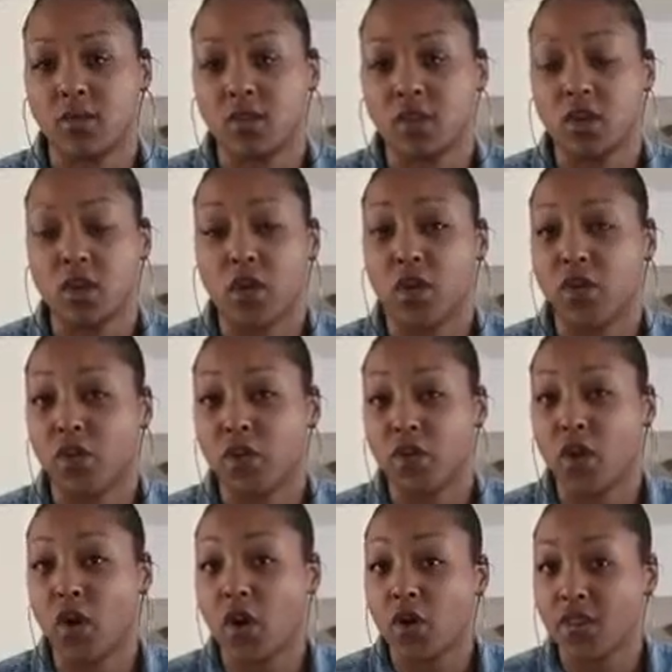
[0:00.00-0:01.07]
with
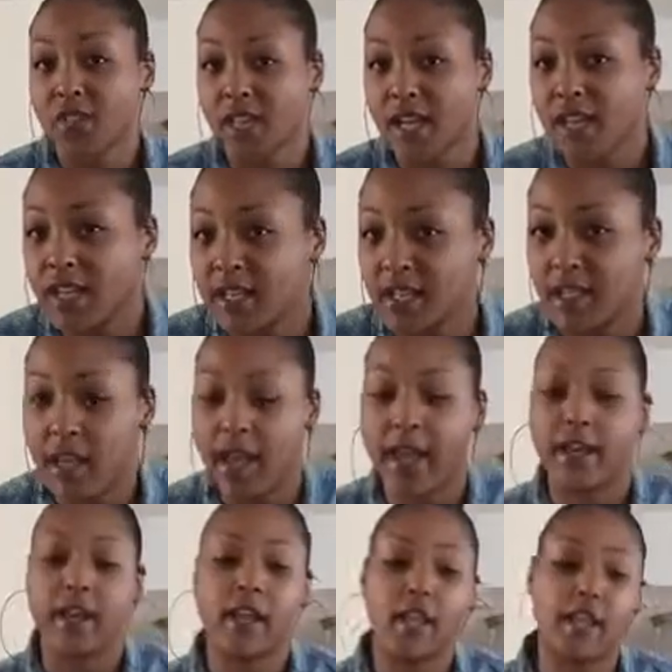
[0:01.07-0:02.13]
earth signs,
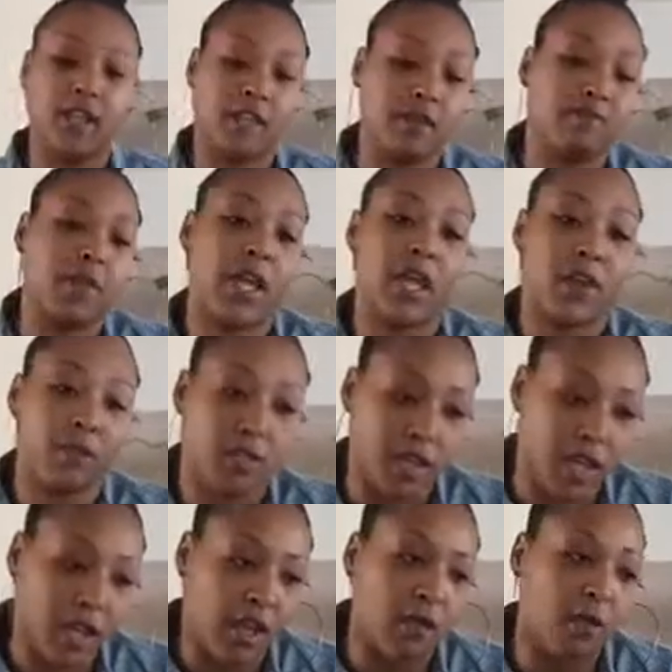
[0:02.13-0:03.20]
and then air with
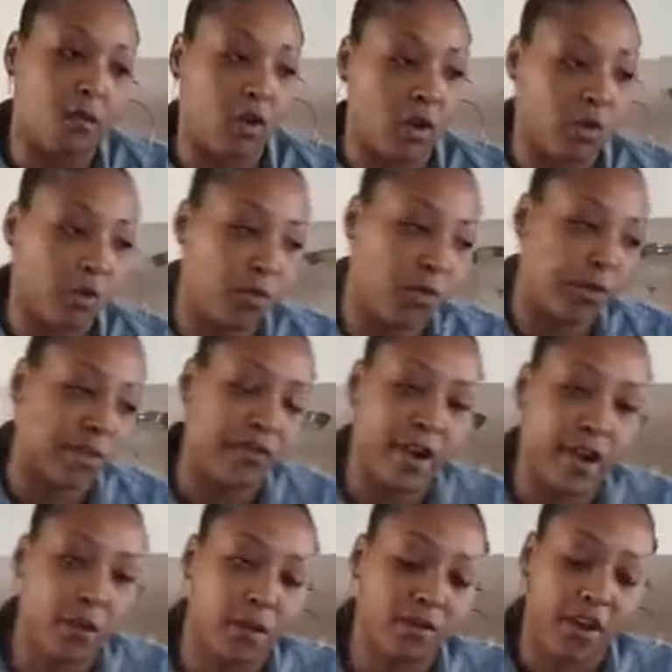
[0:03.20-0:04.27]
air, water,
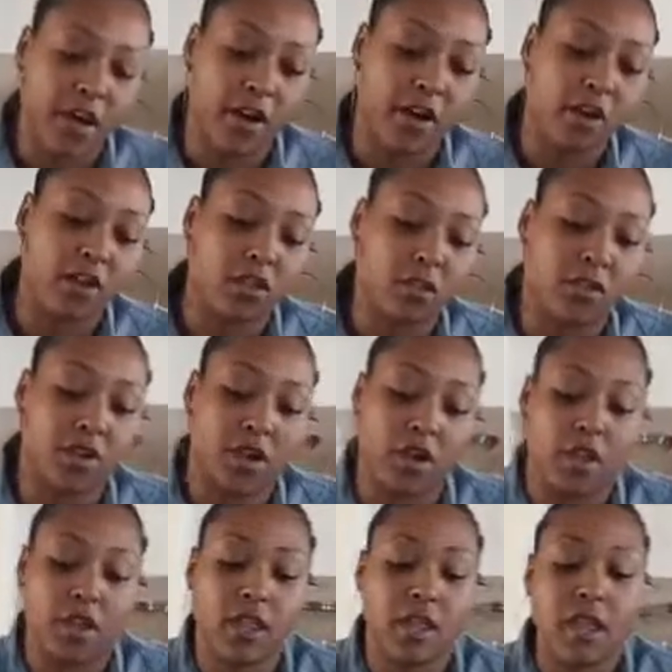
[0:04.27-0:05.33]
fire with fire, earth with
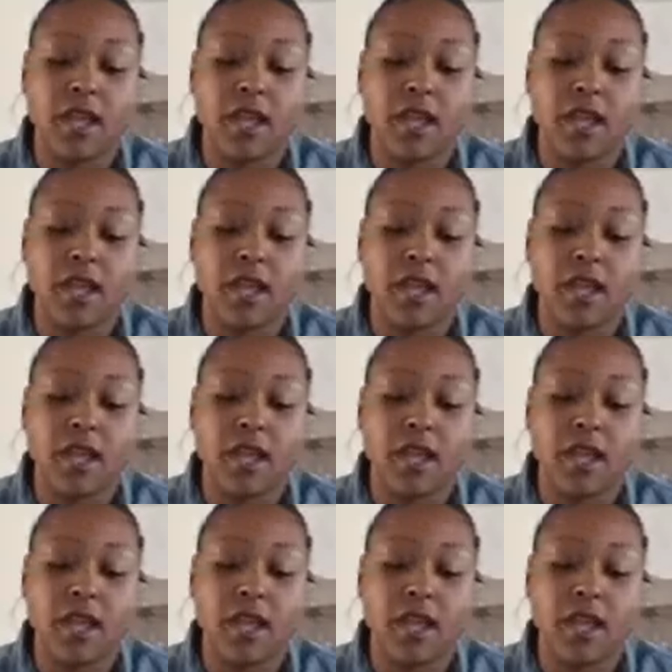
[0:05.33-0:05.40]
earth.